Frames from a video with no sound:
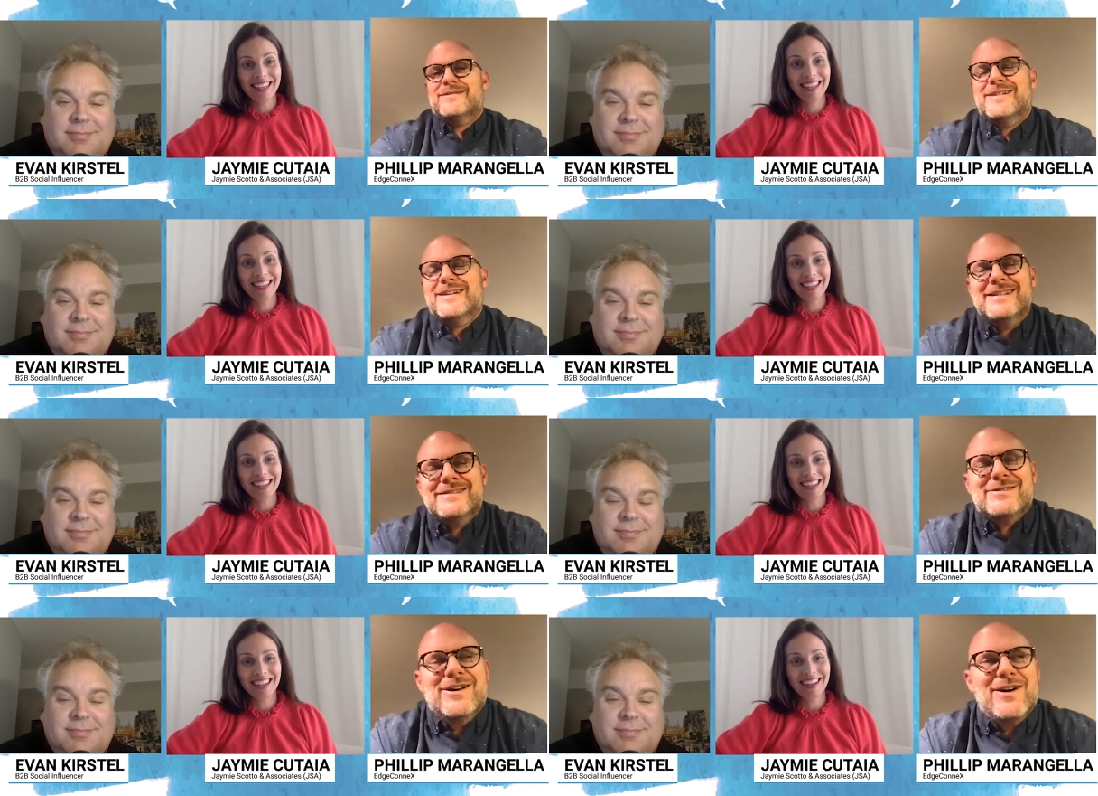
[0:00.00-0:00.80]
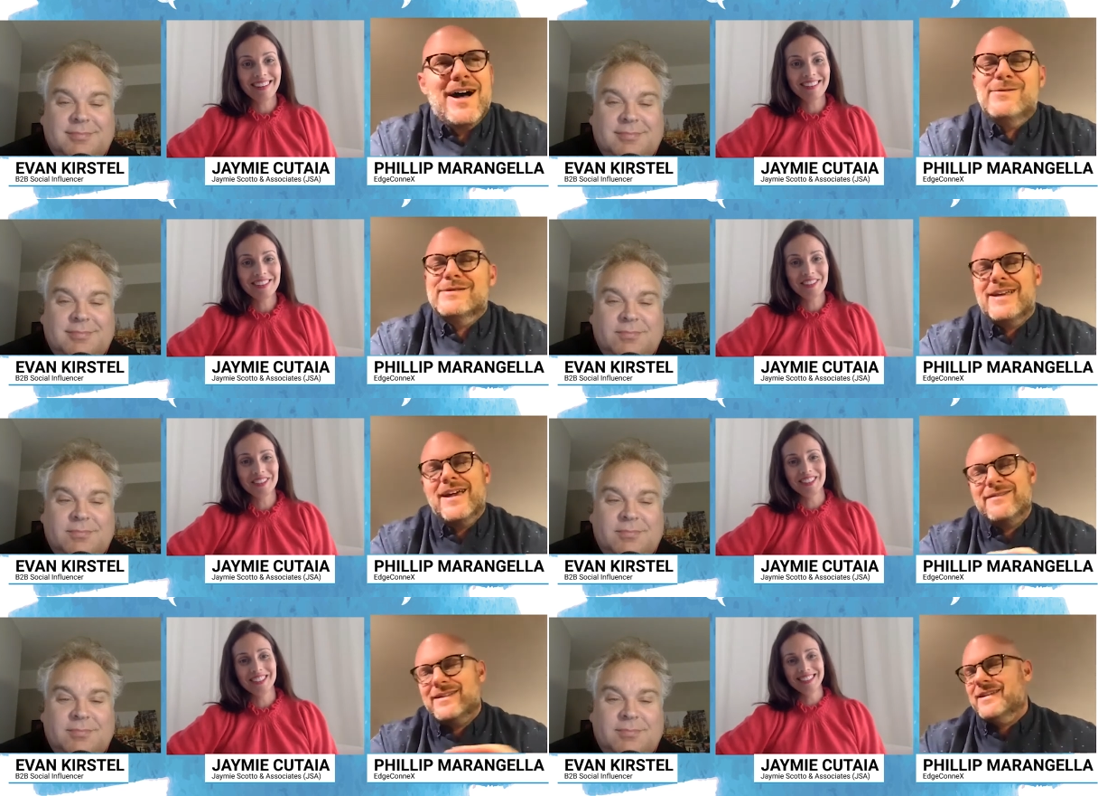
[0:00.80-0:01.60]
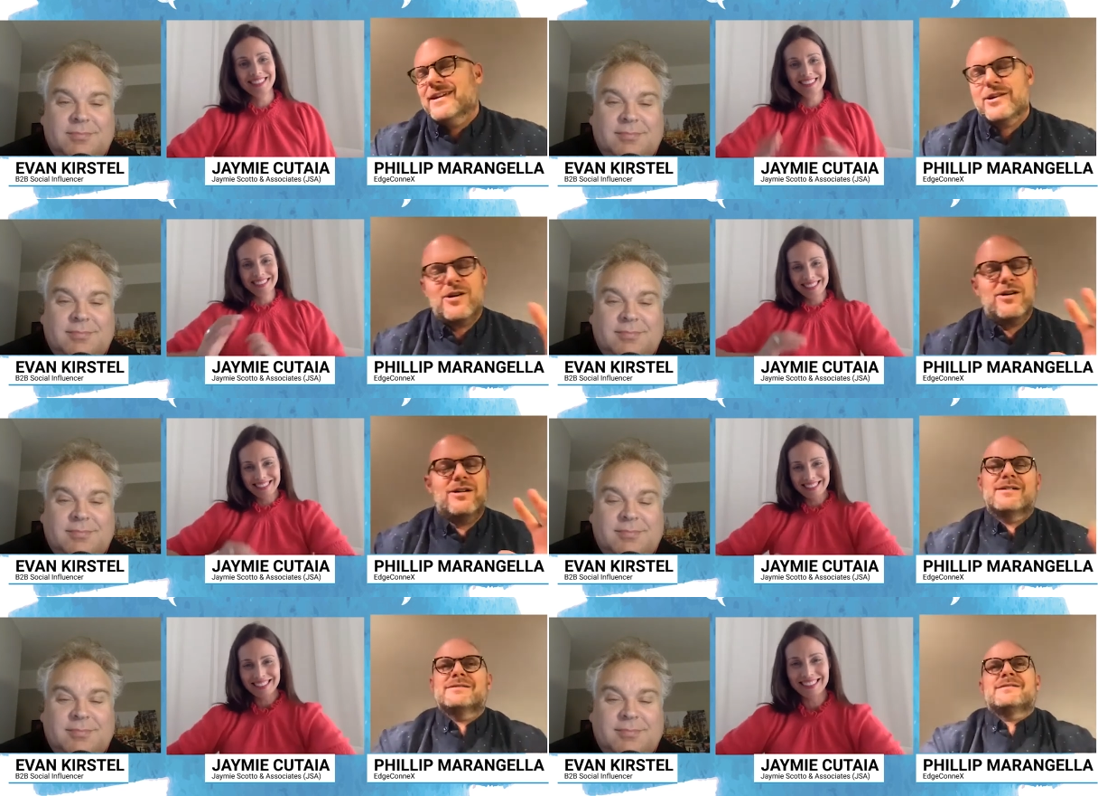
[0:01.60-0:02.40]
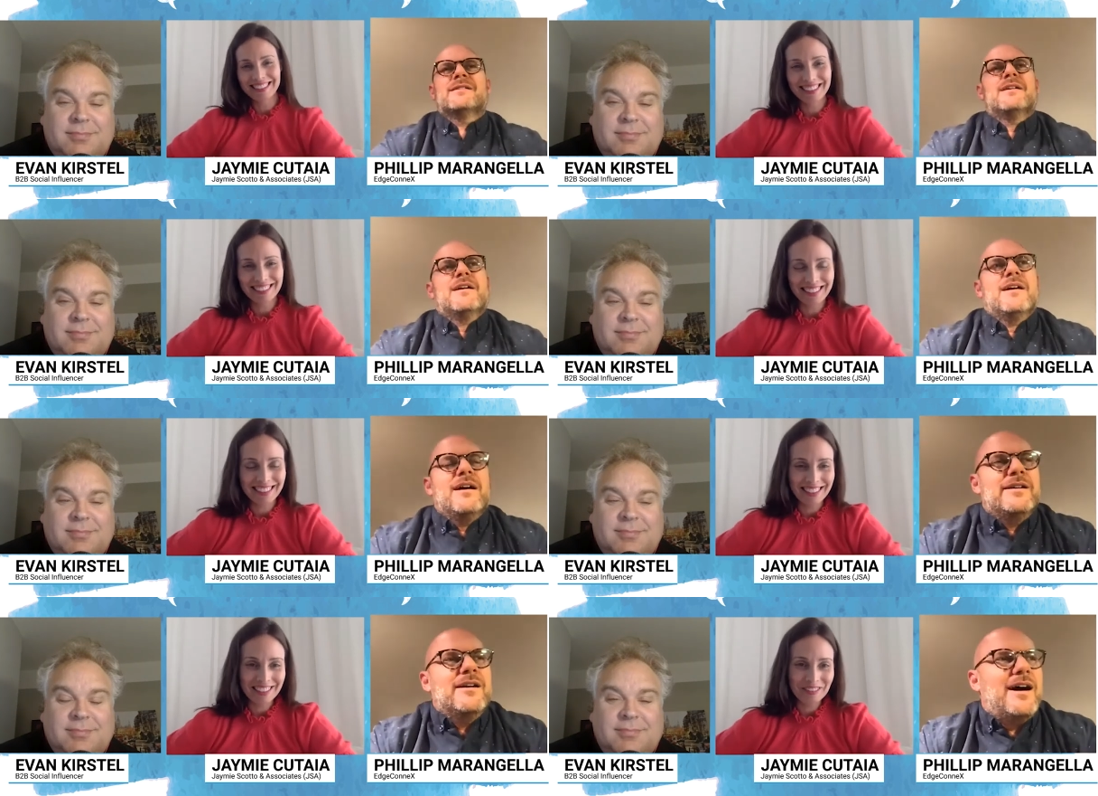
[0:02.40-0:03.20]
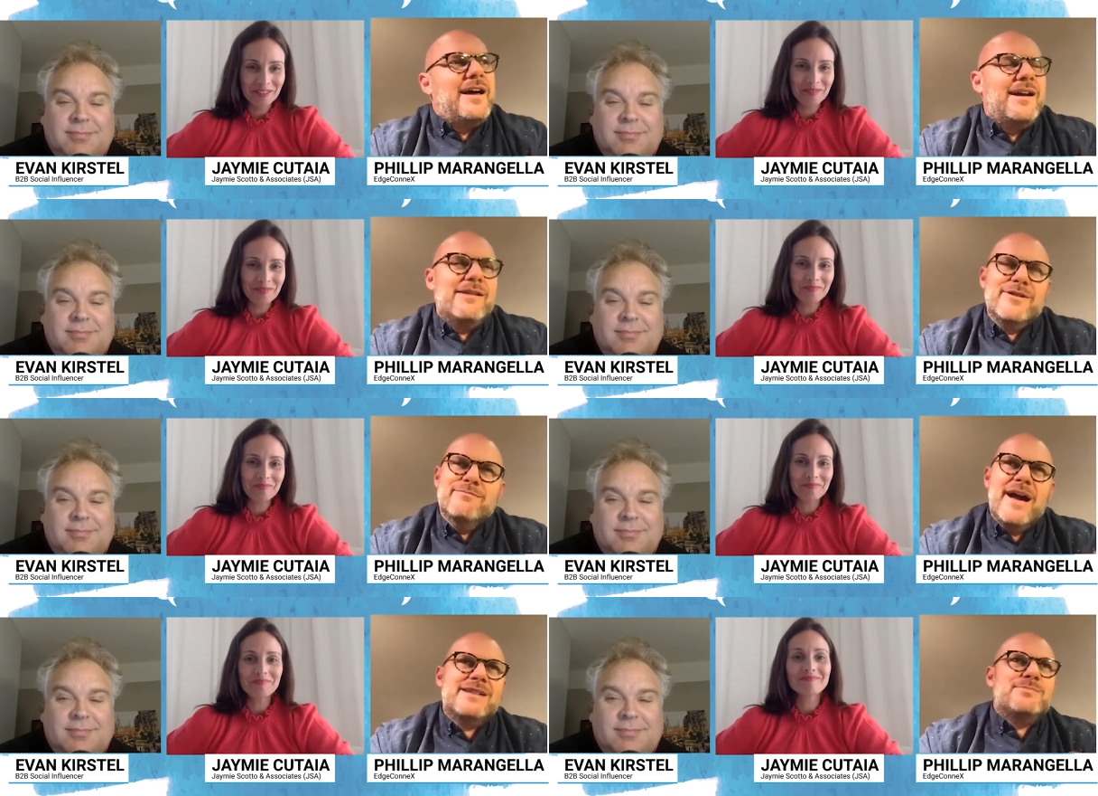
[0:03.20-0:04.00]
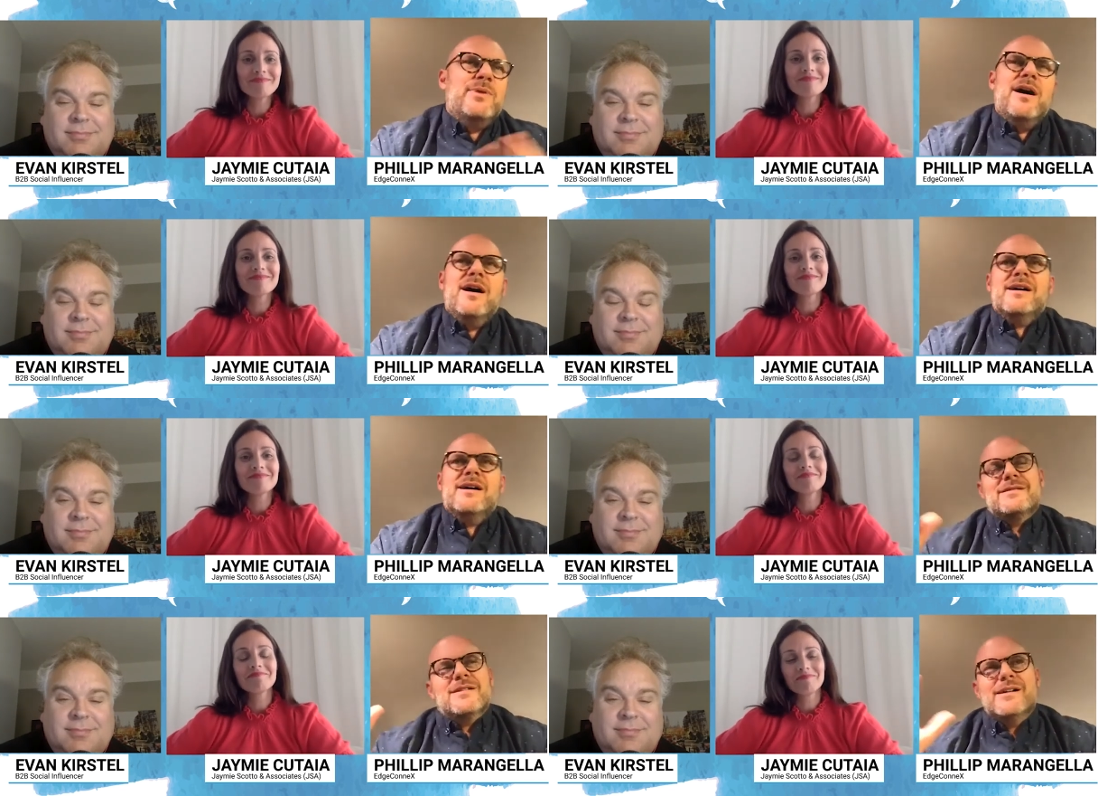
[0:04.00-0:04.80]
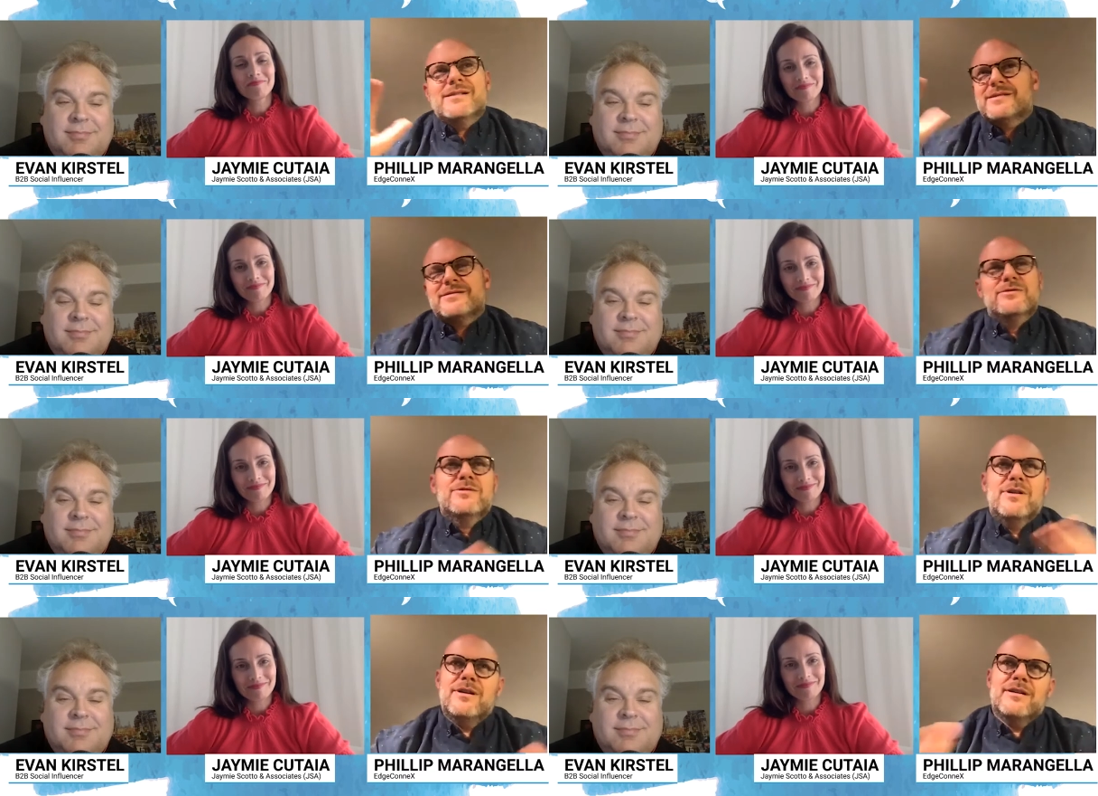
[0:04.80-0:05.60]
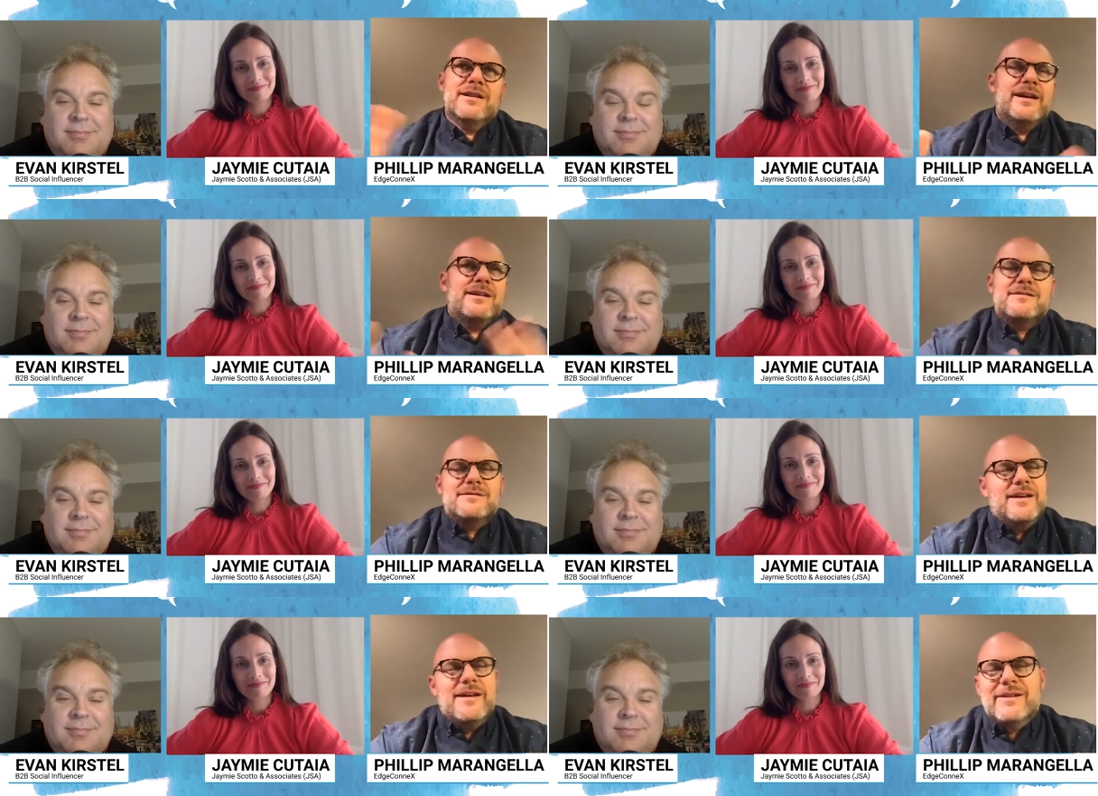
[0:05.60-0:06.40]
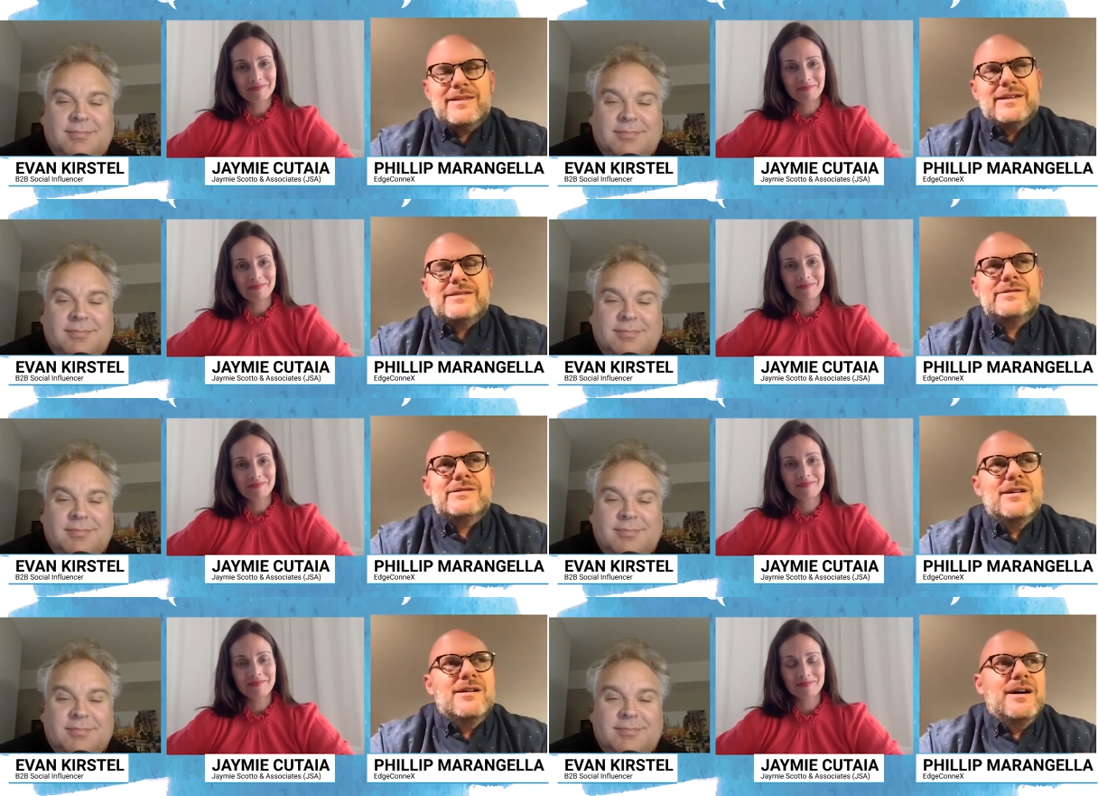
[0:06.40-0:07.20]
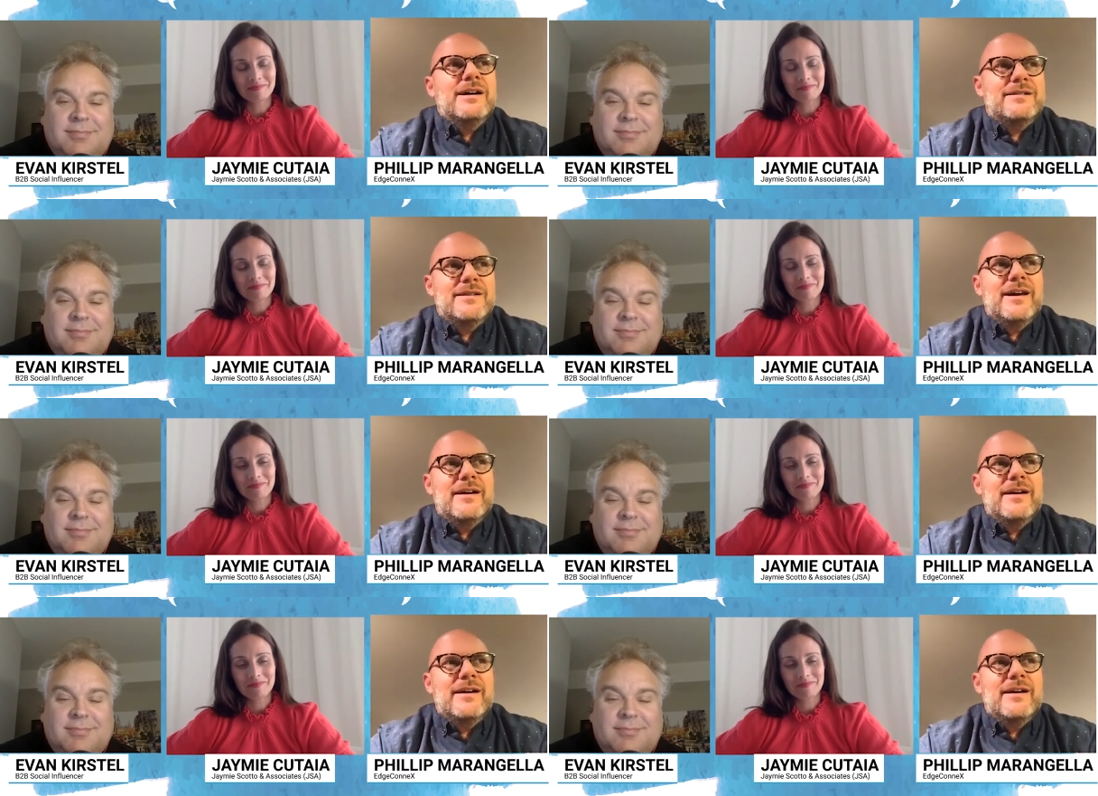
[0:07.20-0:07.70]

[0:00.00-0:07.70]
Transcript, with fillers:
Speaker 1: right? So I was everything cars. You know, I had every Matchbox, and I just knew all, like, everything. So, yeah,